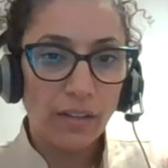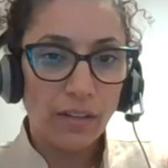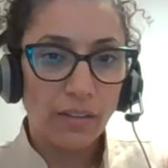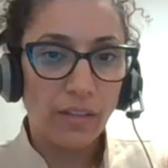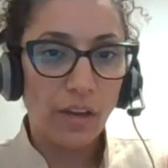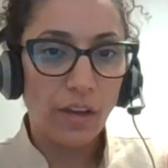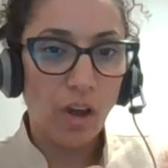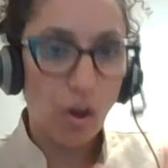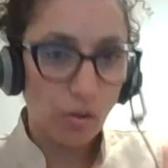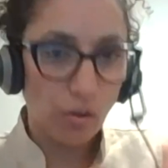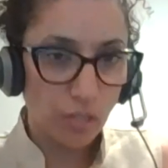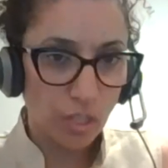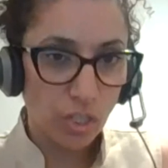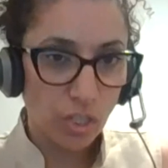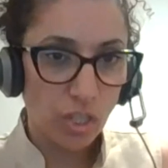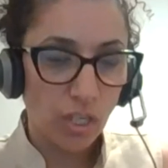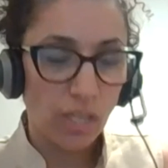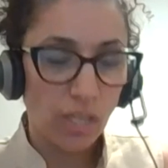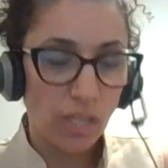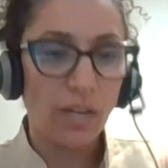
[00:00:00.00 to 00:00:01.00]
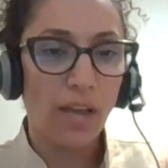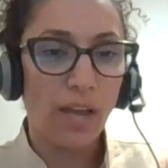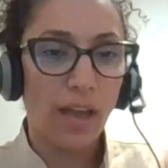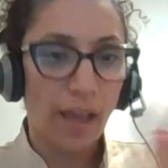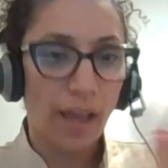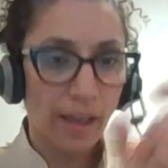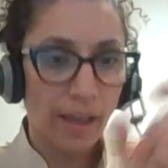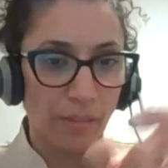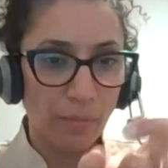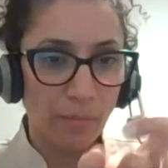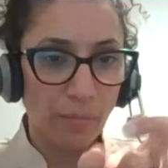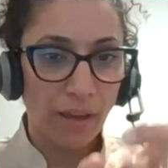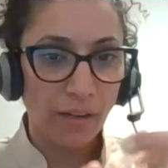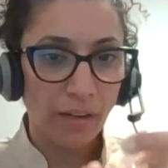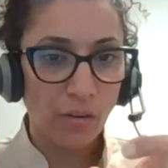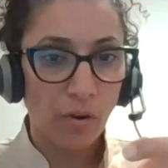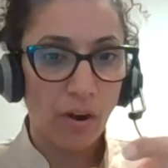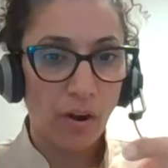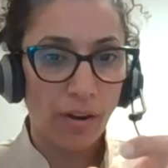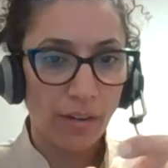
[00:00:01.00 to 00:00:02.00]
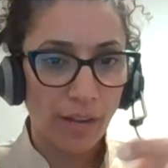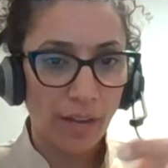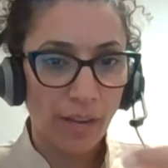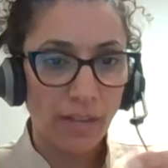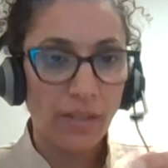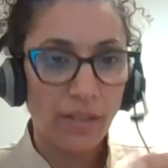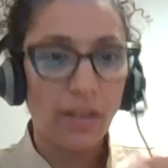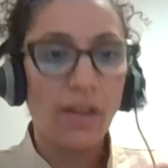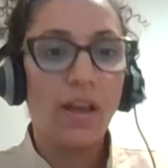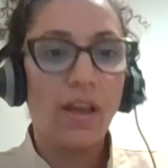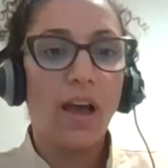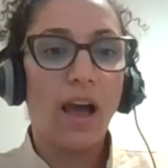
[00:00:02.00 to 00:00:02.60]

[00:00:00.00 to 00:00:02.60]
the host gene and the microRNA